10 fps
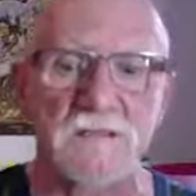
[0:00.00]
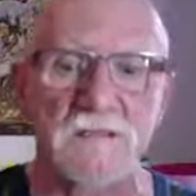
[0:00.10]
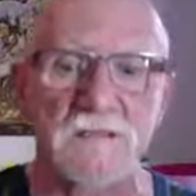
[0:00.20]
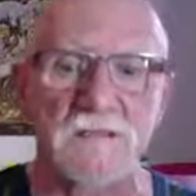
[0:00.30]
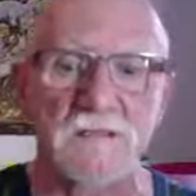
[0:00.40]

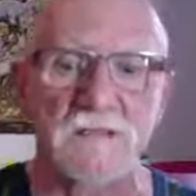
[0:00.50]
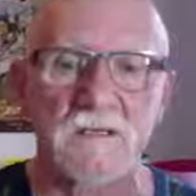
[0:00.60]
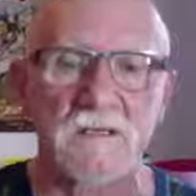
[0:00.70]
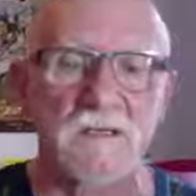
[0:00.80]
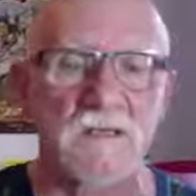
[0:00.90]

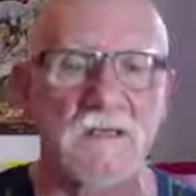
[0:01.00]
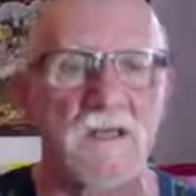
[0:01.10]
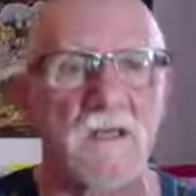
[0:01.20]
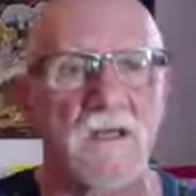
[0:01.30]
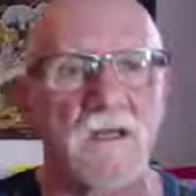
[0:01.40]

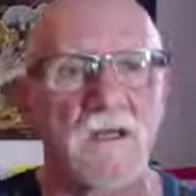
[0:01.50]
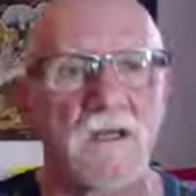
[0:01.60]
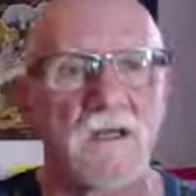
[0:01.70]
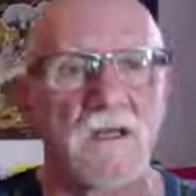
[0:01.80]
(no one is talking)